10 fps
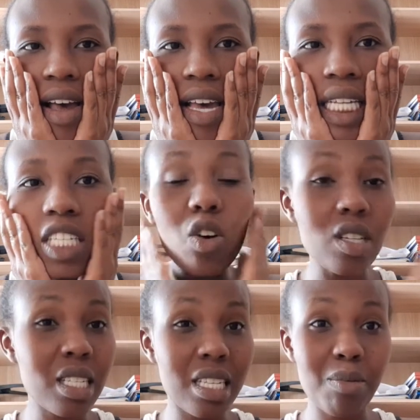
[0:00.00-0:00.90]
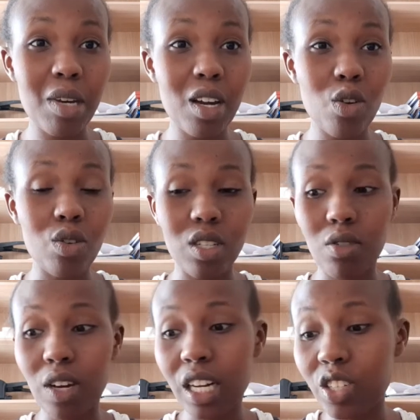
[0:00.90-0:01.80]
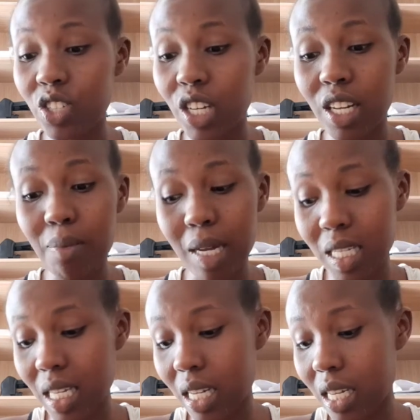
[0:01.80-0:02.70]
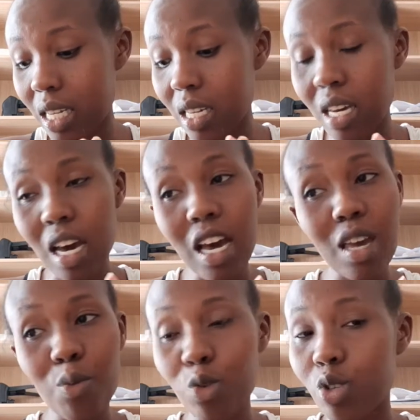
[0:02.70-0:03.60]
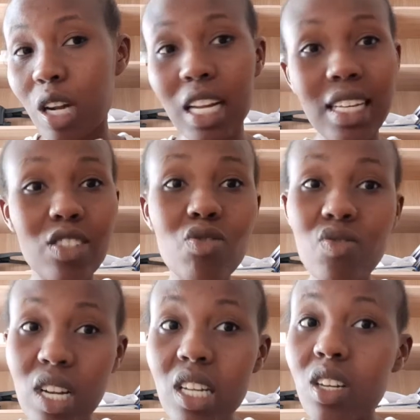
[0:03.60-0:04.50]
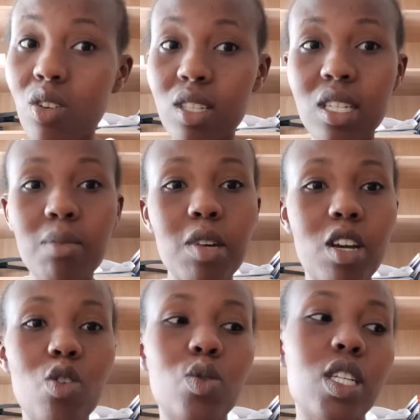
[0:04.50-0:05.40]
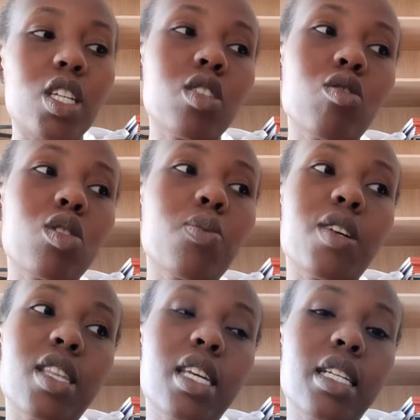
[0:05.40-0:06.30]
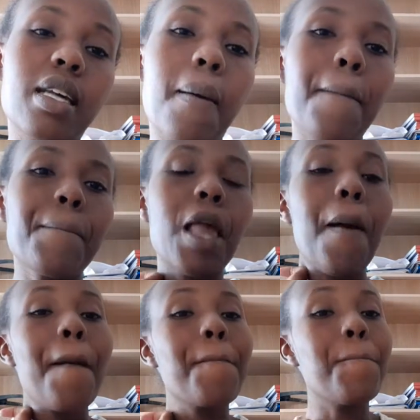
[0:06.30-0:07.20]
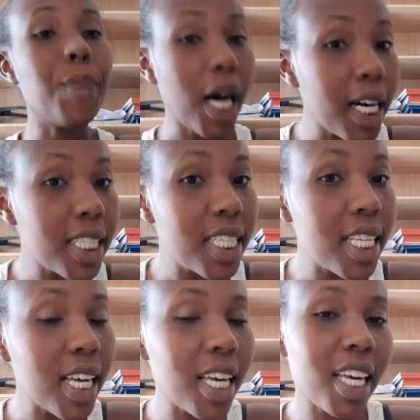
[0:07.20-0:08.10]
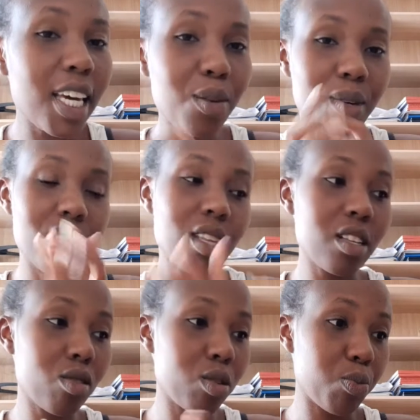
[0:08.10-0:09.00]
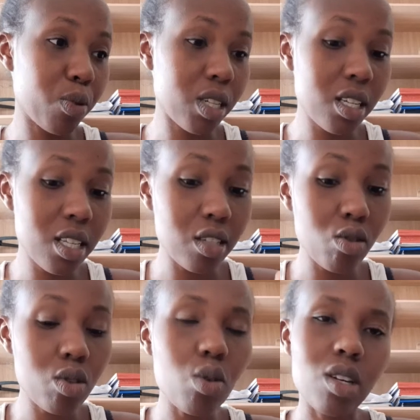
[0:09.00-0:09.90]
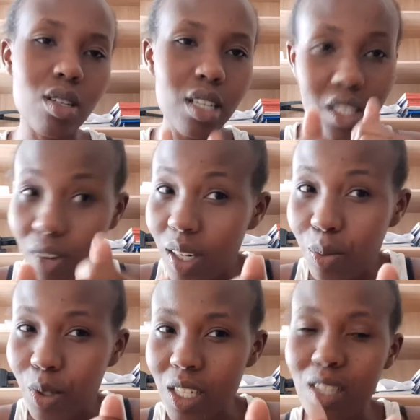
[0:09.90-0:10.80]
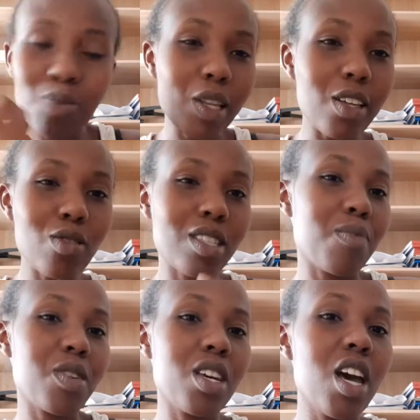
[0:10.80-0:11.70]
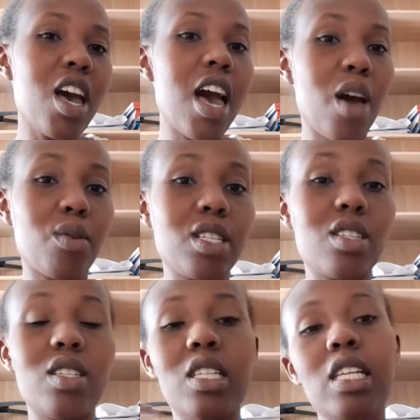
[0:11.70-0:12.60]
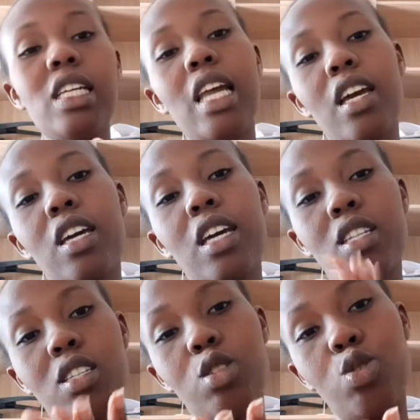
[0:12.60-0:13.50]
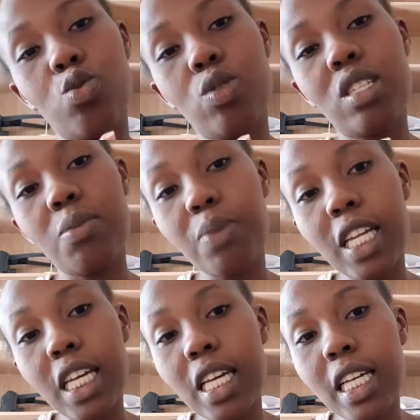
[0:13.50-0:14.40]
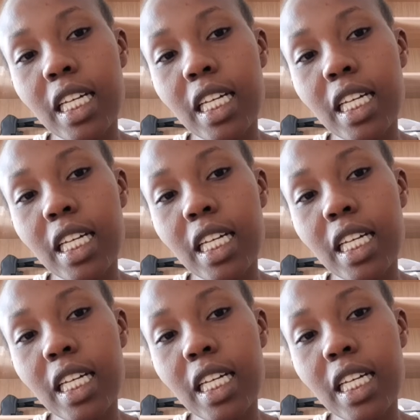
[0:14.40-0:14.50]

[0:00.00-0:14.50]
it's costing me a lot financially, mentally, emotionally. It's really costing me a lot, and it's not worth it. But anyway, that's not important. That's not okay, it's very important, but that's not something I wanted to really like get into deeply